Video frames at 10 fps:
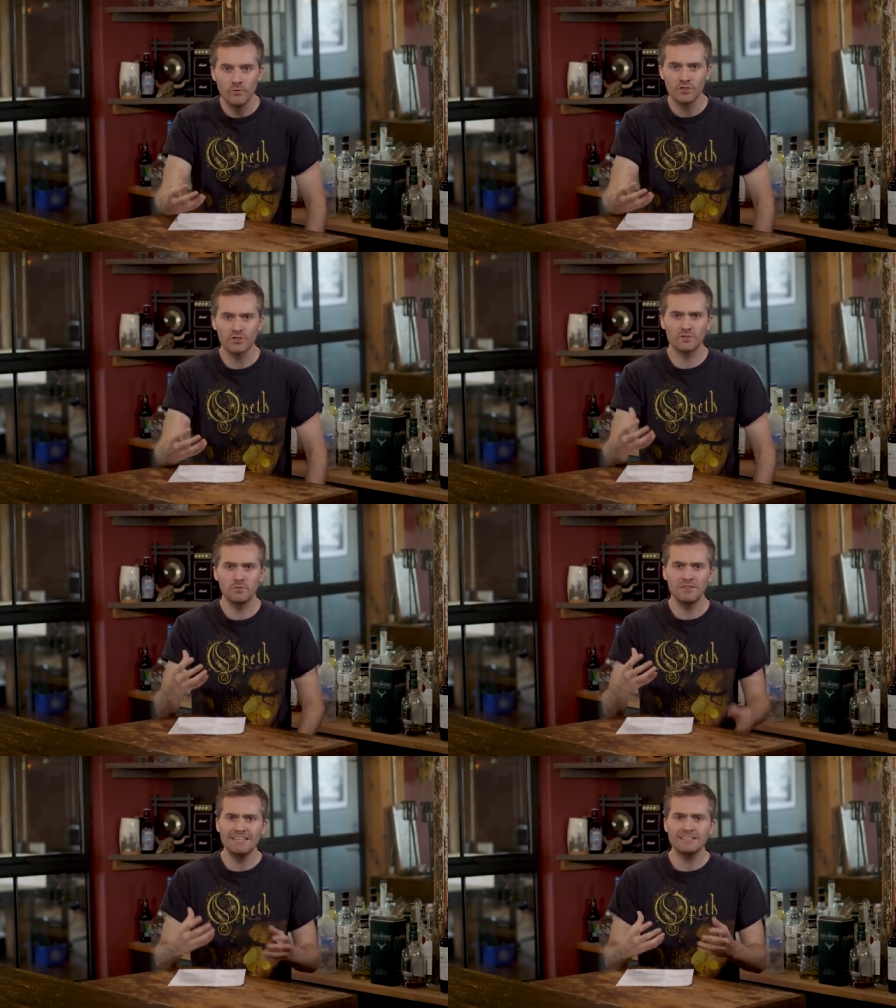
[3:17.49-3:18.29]
which is
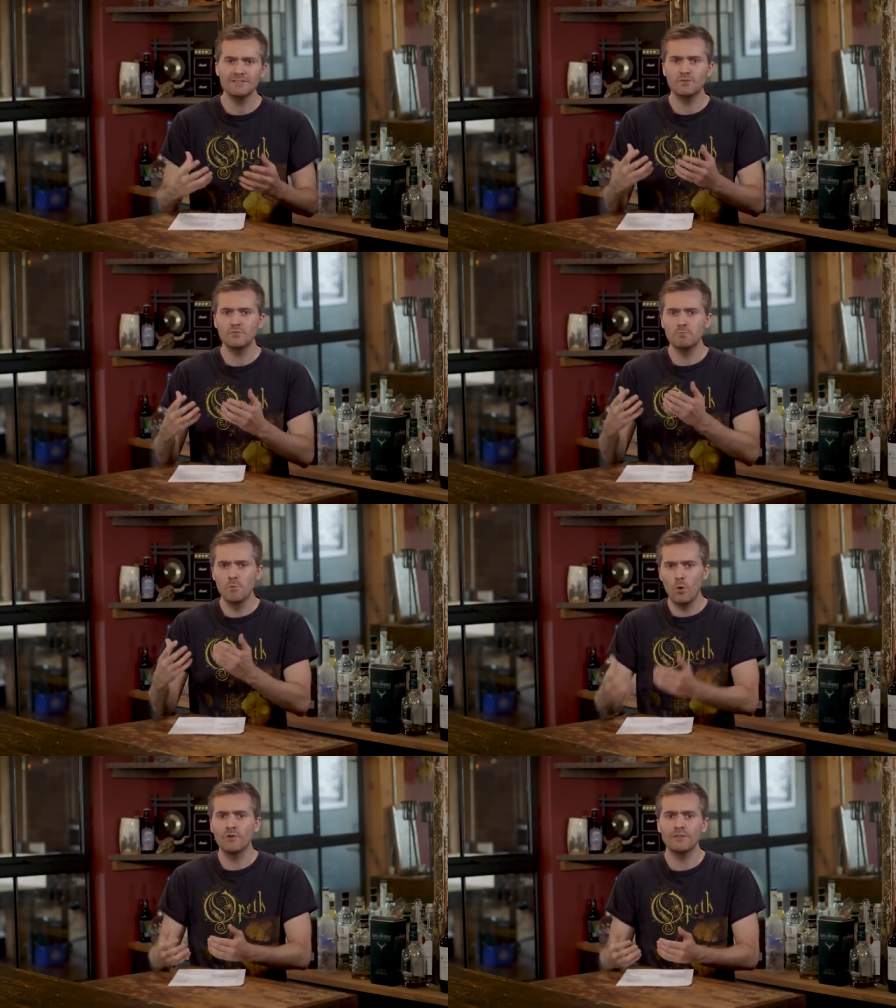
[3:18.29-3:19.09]
leaned into
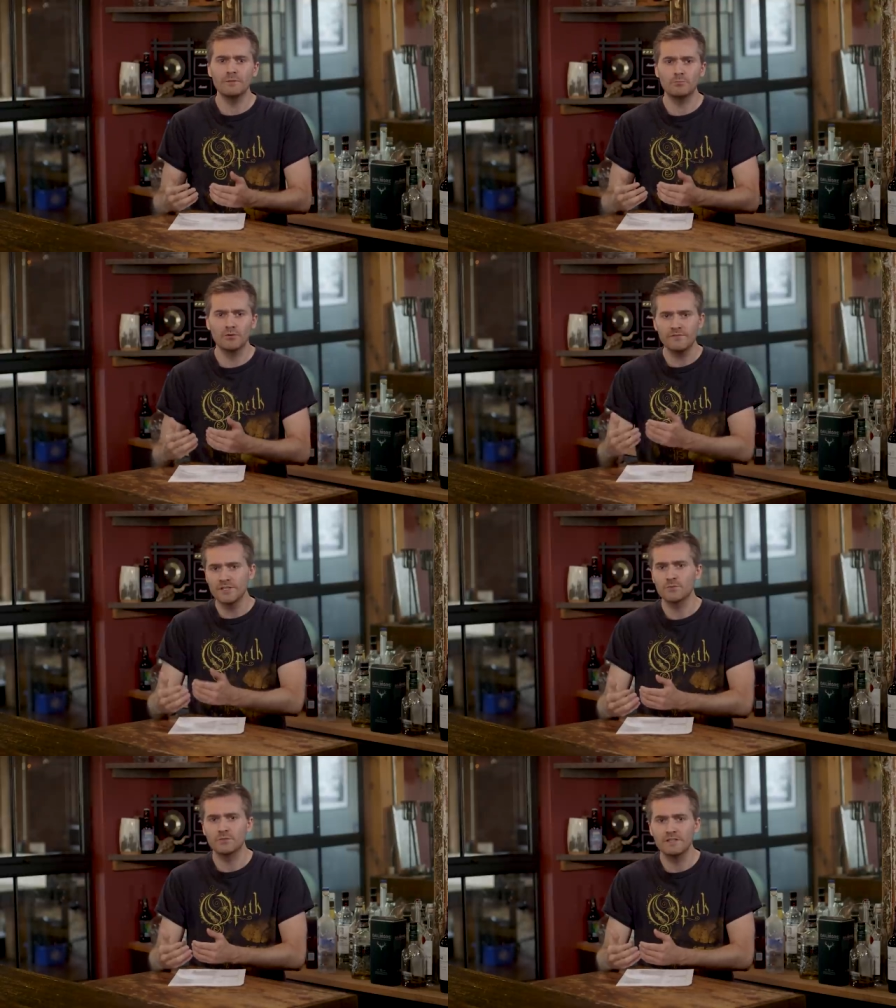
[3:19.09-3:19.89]
more than in
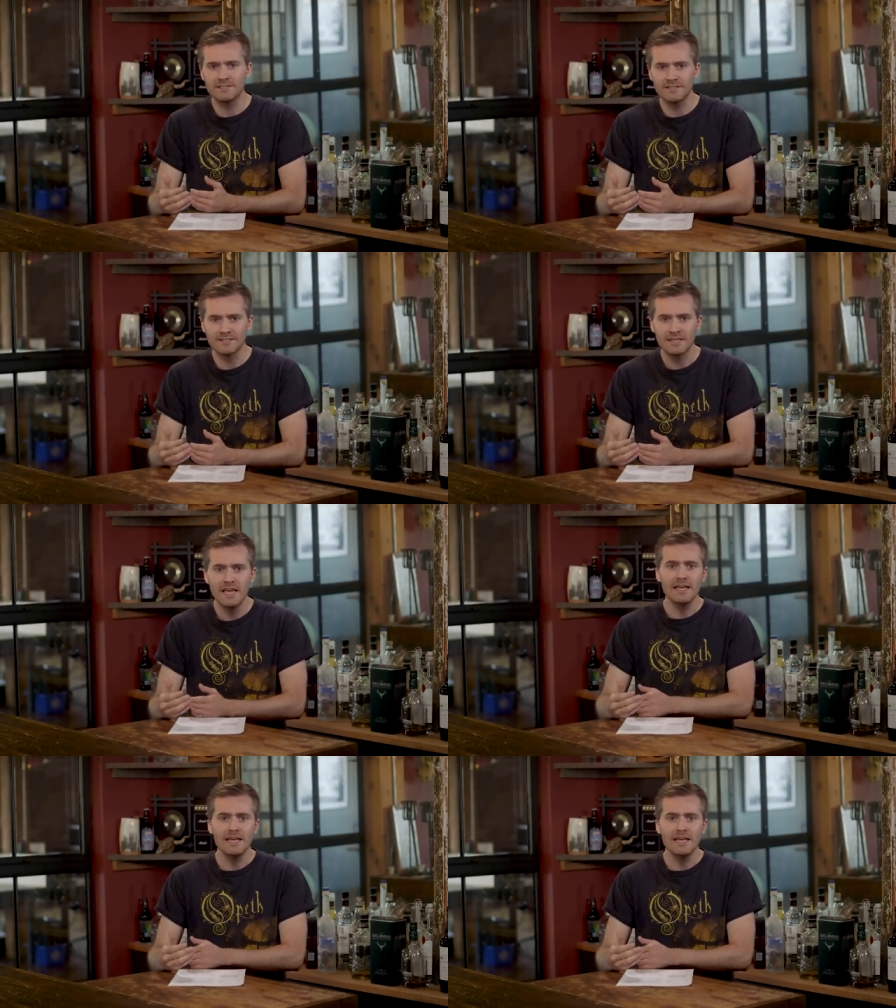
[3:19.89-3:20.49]
previous releases,